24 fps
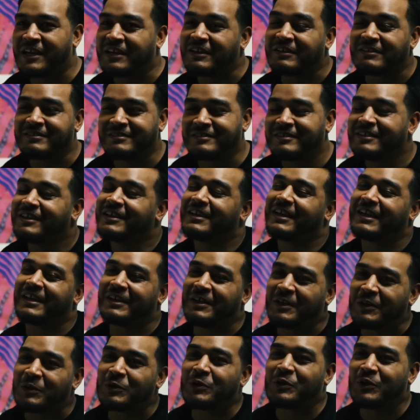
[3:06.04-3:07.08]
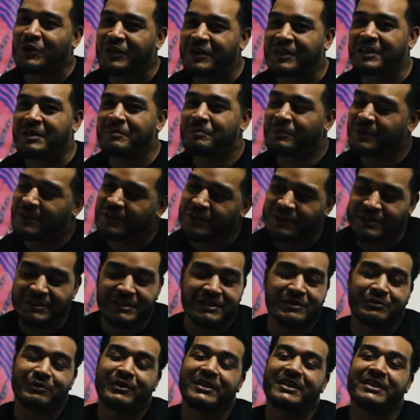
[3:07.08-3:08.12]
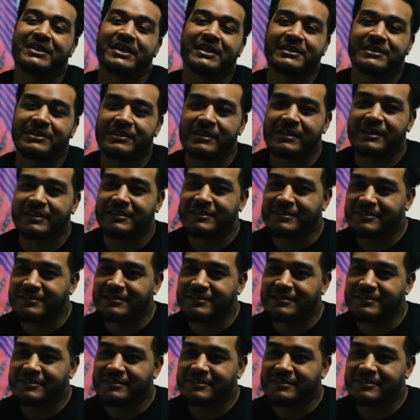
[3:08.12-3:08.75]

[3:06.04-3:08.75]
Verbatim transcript: and he'd hook it up because he's a really nice guy.